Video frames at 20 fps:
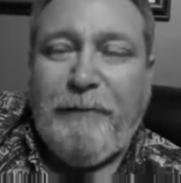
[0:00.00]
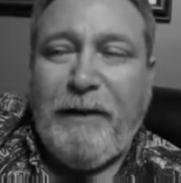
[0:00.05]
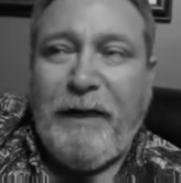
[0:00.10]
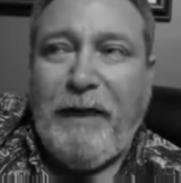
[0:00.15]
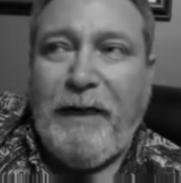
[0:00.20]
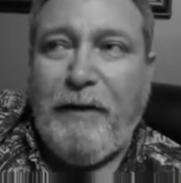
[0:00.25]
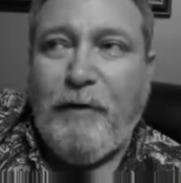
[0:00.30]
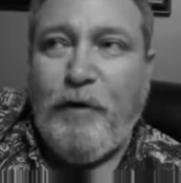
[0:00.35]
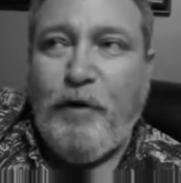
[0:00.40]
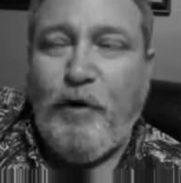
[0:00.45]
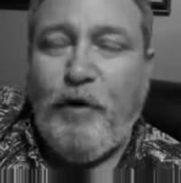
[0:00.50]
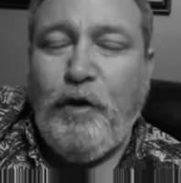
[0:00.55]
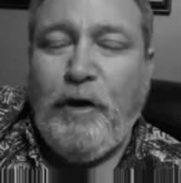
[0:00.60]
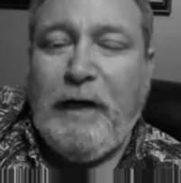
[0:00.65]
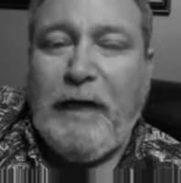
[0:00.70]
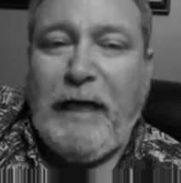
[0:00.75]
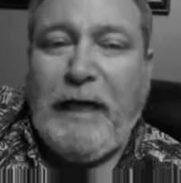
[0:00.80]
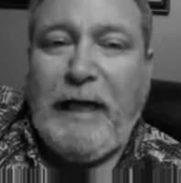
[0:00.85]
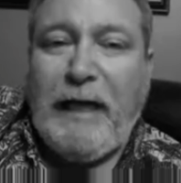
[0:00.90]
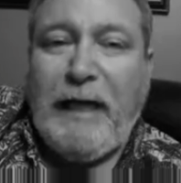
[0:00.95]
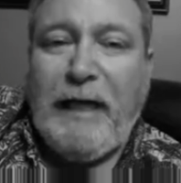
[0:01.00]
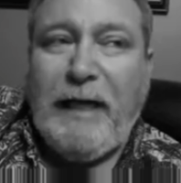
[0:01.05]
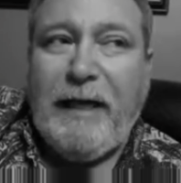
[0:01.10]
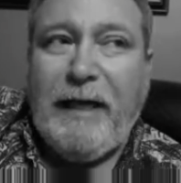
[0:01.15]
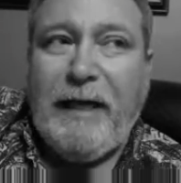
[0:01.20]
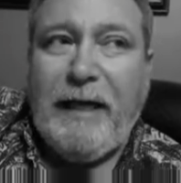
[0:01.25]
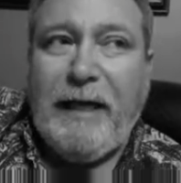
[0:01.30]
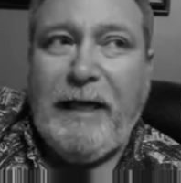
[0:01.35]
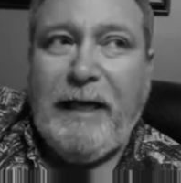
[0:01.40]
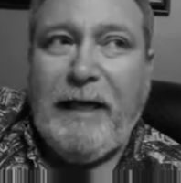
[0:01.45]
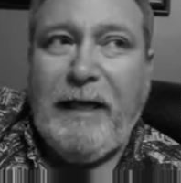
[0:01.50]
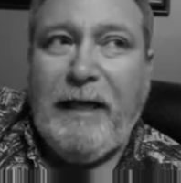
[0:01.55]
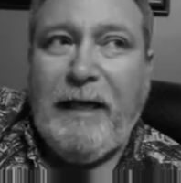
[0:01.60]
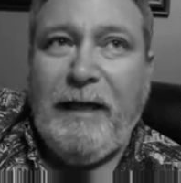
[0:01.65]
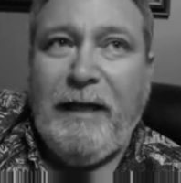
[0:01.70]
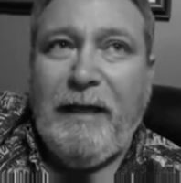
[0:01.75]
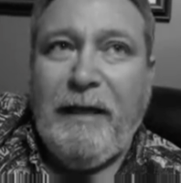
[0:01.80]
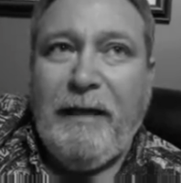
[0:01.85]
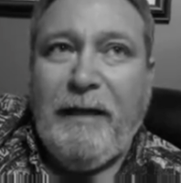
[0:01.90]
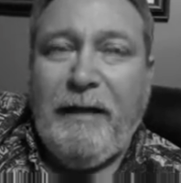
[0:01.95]
And could I
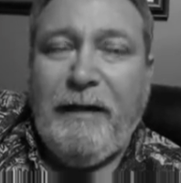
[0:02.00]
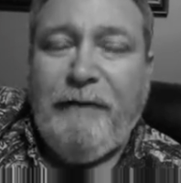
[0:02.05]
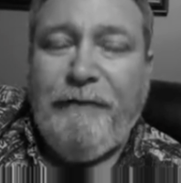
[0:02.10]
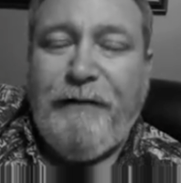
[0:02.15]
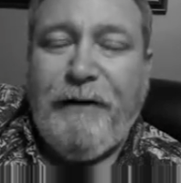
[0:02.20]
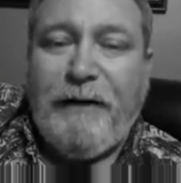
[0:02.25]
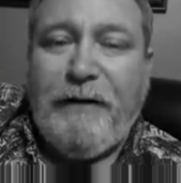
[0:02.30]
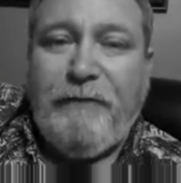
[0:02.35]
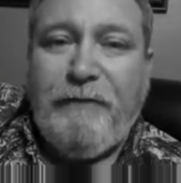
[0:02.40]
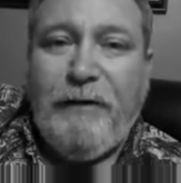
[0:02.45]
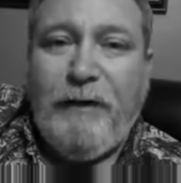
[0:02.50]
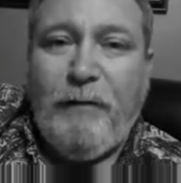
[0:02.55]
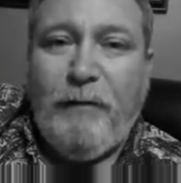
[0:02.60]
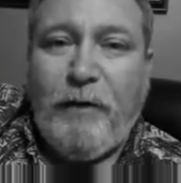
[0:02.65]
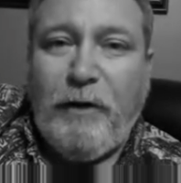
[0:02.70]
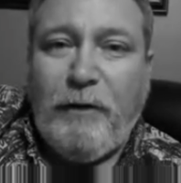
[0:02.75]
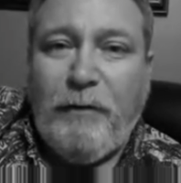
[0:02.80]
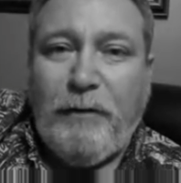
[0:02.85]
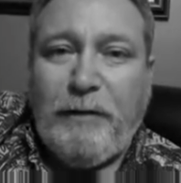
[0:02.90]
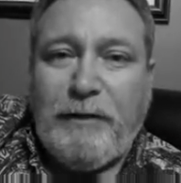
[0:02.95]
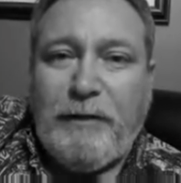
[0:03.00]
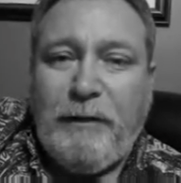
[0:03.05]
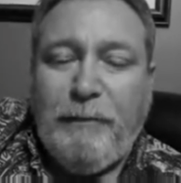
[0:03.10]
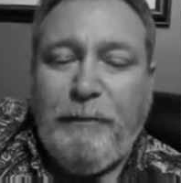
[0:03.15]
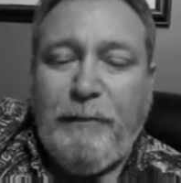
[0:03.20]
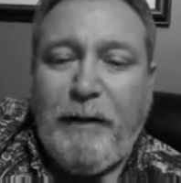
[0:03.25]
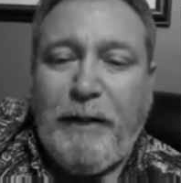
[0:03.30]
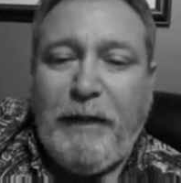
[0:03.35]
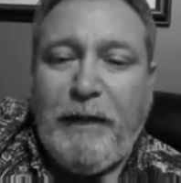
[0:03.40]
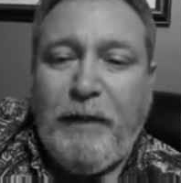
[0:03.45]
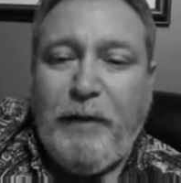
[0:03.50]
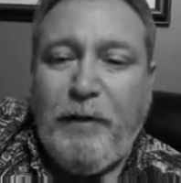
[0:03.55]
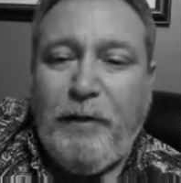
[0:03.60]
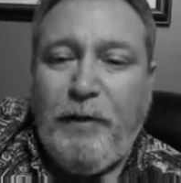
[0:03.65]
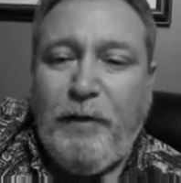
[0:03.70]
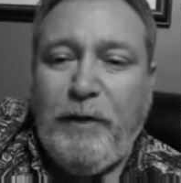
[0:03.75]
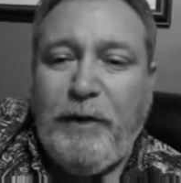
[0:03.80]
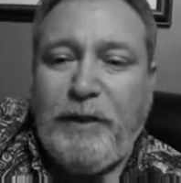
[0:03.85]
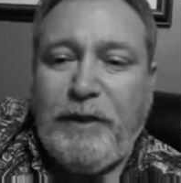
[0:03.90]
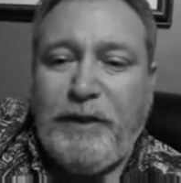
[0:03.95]
effectively work with somebody
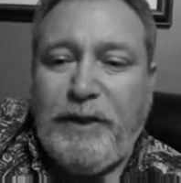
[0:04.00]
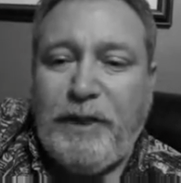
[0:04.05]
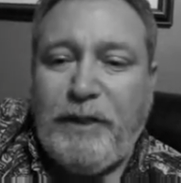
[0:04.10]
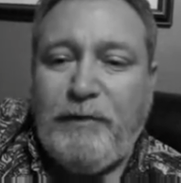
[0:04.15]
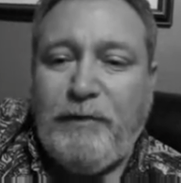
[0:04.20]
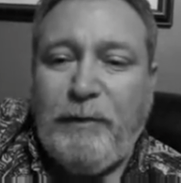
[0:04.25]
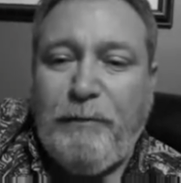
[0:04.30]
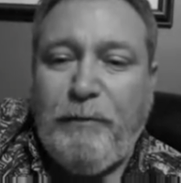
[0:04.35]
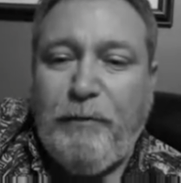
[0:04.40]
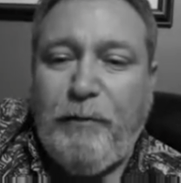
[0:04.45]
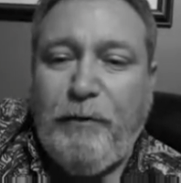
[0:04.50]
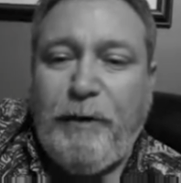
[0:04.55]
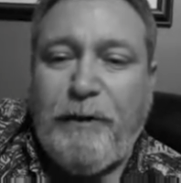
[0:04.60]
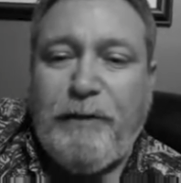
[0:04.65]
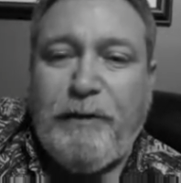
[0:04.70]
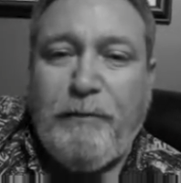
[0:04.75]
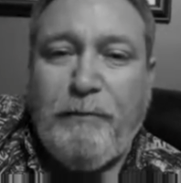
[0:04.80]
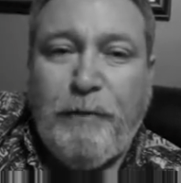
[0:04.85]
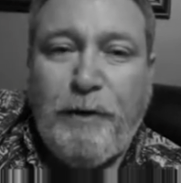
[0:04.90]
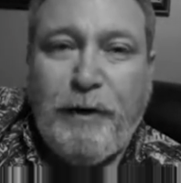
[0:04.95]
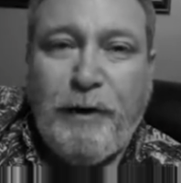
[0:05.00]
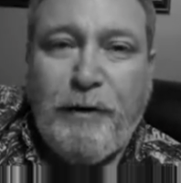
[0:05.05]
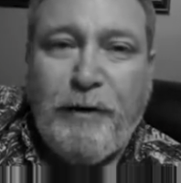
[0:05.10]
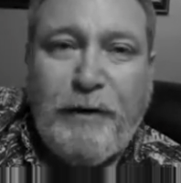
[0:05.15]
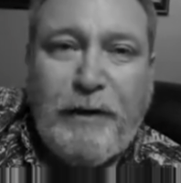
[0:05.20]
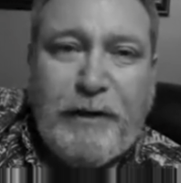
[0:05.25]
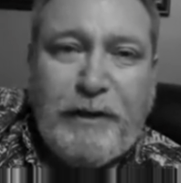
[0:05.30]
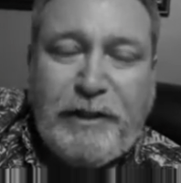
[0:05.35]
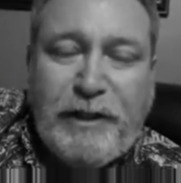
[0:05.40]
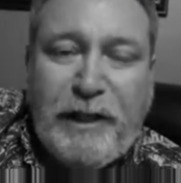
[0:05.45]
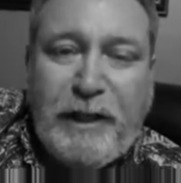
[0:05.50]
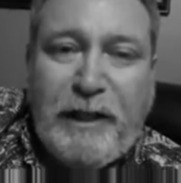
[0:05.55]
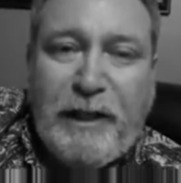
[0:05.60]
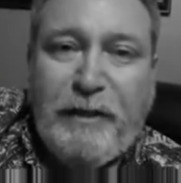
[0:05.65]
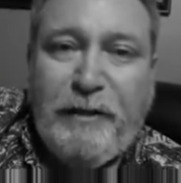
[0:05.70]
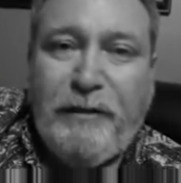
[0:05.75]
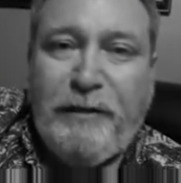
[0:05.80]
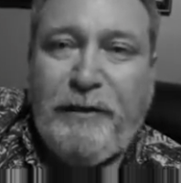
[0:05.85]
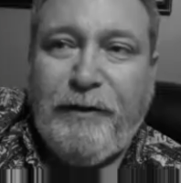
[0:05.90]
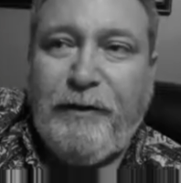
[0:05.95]
who has just reported to murdering a
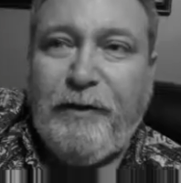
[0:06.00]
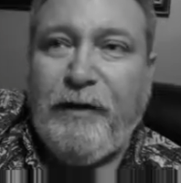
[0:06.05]
child